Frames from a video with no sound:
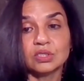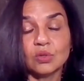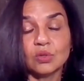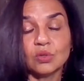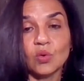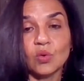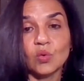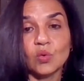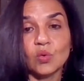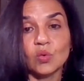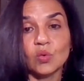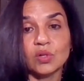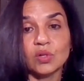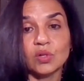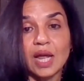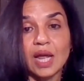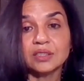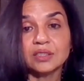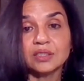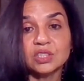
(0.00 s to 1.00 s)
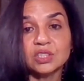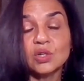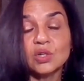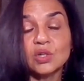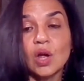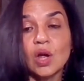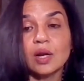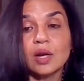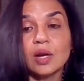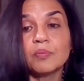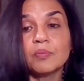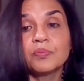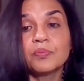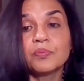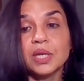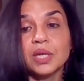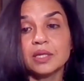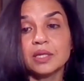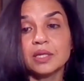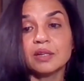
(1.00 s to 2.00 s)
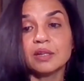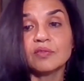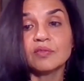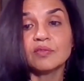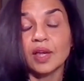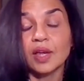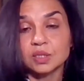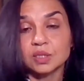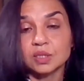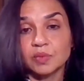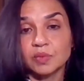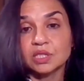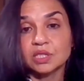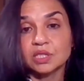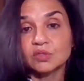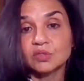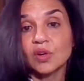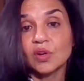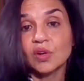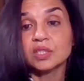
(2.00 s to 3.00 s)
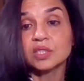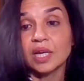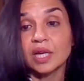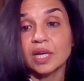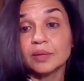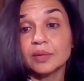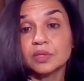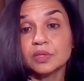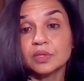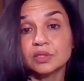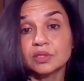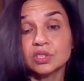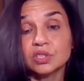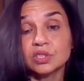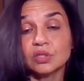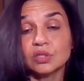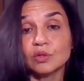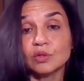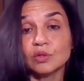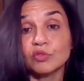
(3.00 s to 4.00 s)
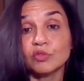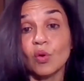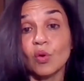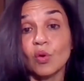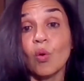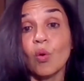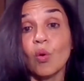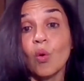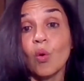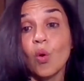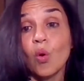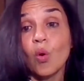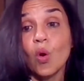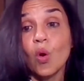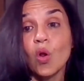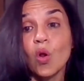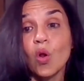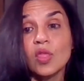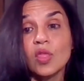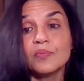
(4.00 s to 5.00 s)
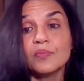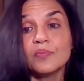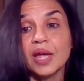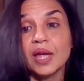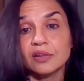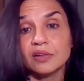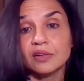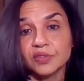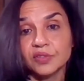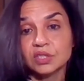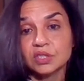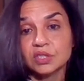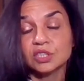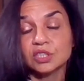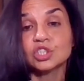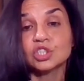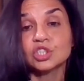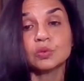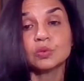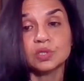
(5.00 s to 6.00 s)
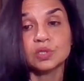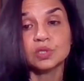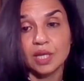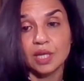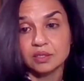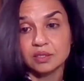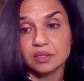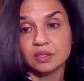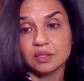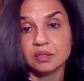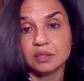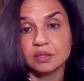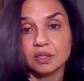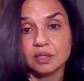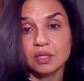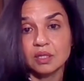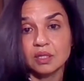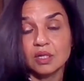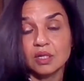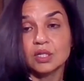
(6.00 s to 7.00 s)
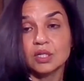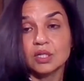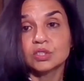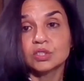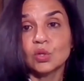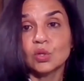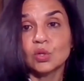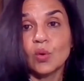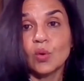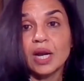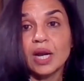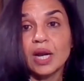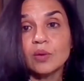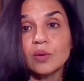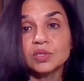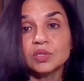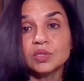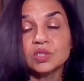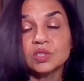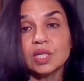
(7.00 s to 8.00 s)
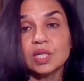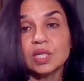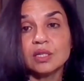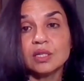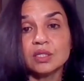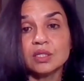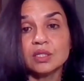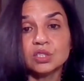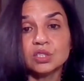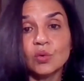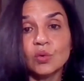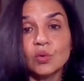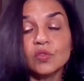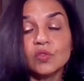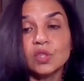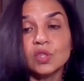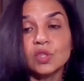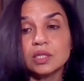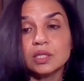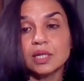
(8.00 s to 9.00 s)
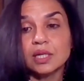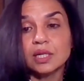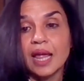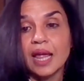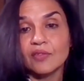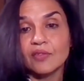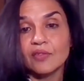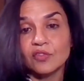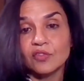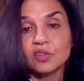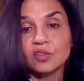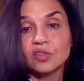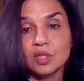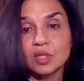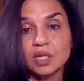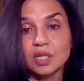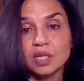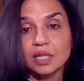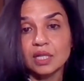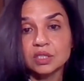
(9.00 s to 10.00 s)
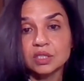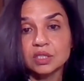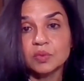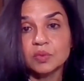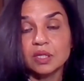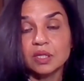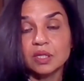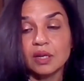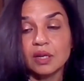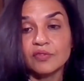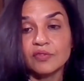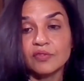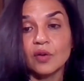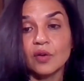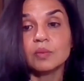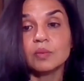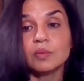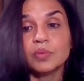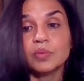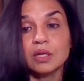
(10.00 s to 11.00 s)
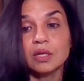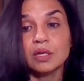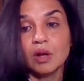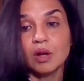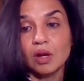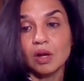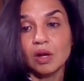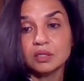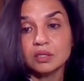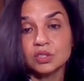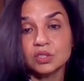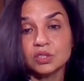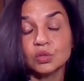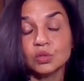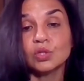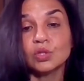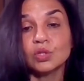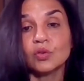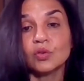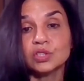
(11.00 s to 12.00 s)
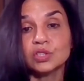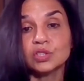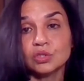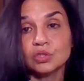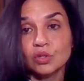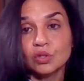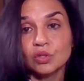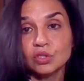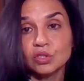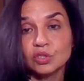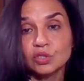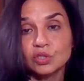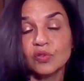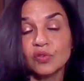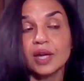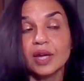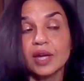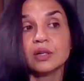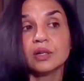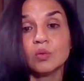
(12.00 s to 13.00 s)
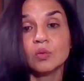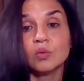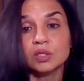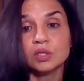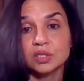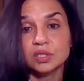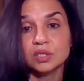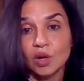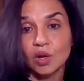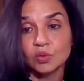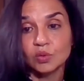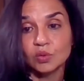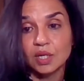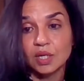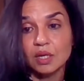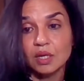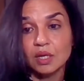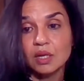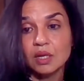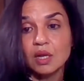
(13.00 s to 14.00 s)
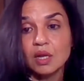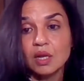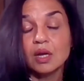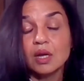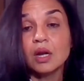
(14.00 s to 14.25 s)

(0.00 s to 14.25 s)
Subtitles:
So that's not a big investment as far as I'm concerned for all the benefits that she was getting. So what I would say is, don't think that everything has to be a very big cost. Do your research, find out what's out there.